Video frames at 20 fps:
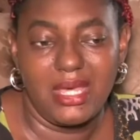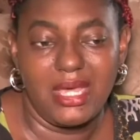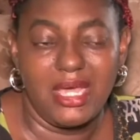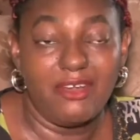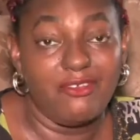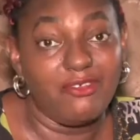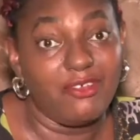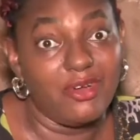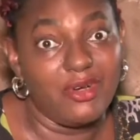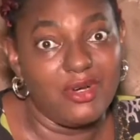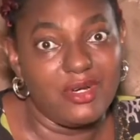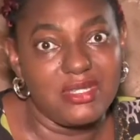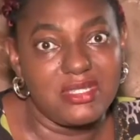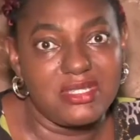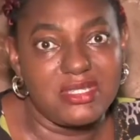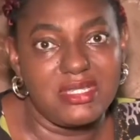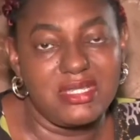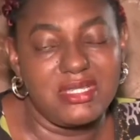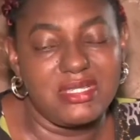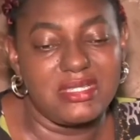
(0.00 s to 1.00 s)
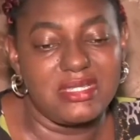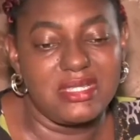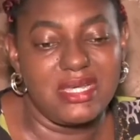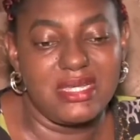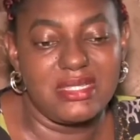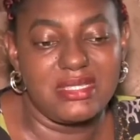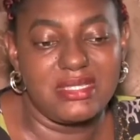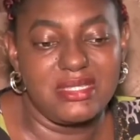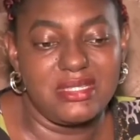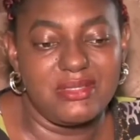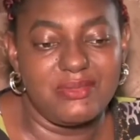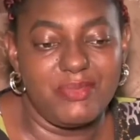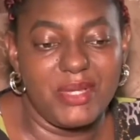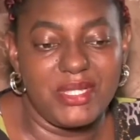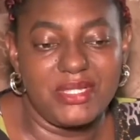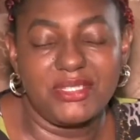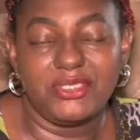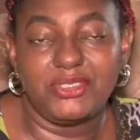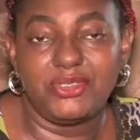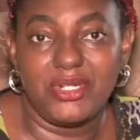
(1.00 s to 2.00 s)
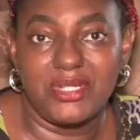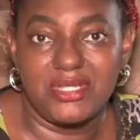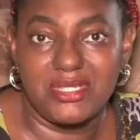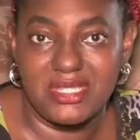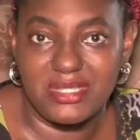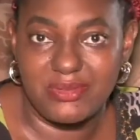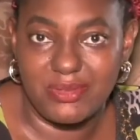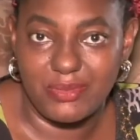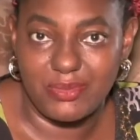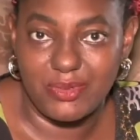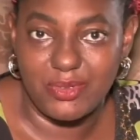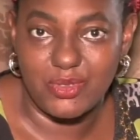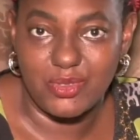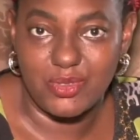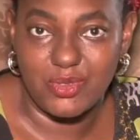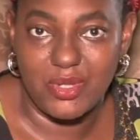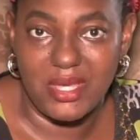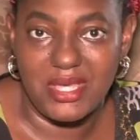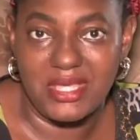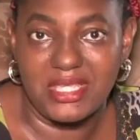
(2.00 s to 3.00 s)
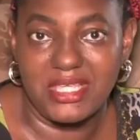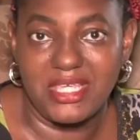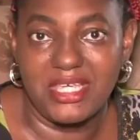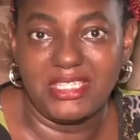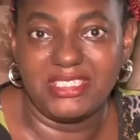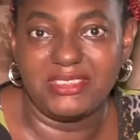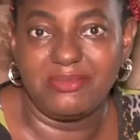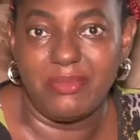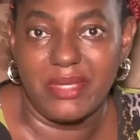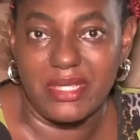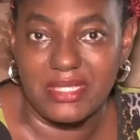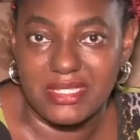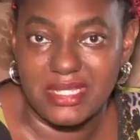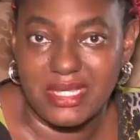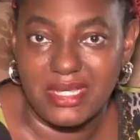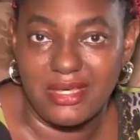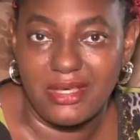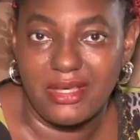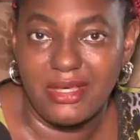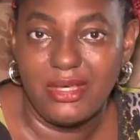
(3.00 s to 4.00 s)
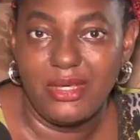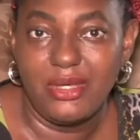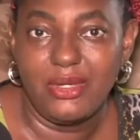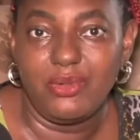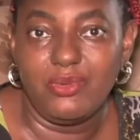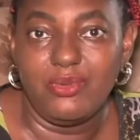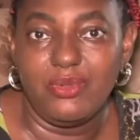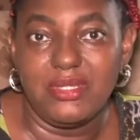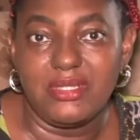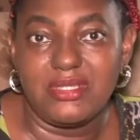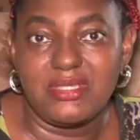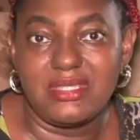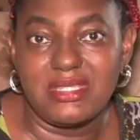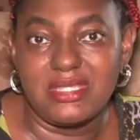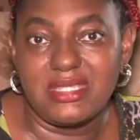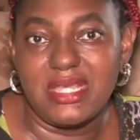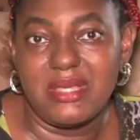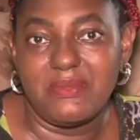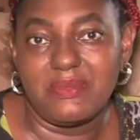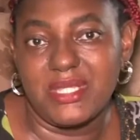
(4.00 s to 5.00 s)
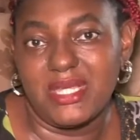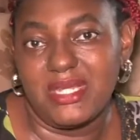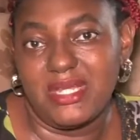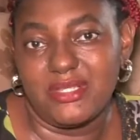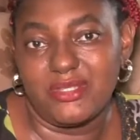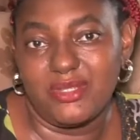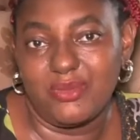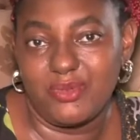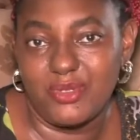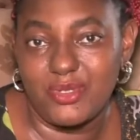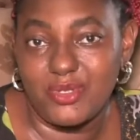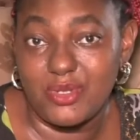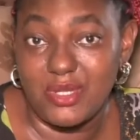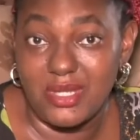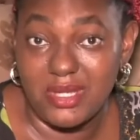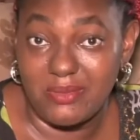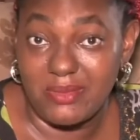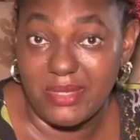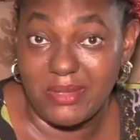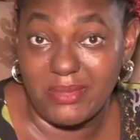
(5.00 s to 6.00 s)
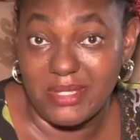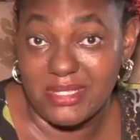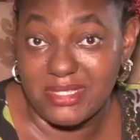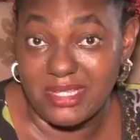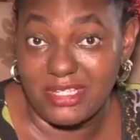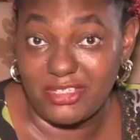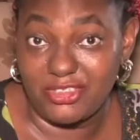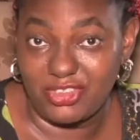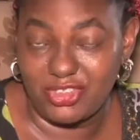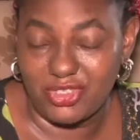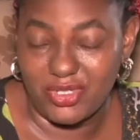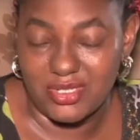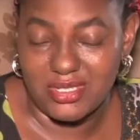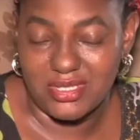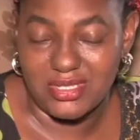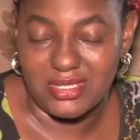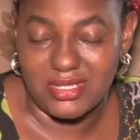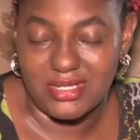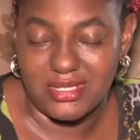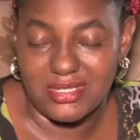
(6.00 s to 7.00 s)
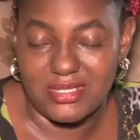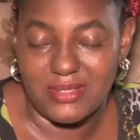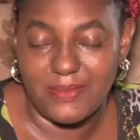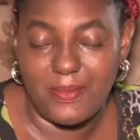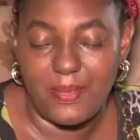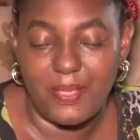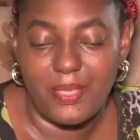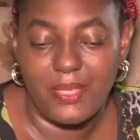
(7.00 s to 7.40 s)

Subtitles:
and for us is that it better strengthens people to engage better with systems that are supposed to help them assess justice.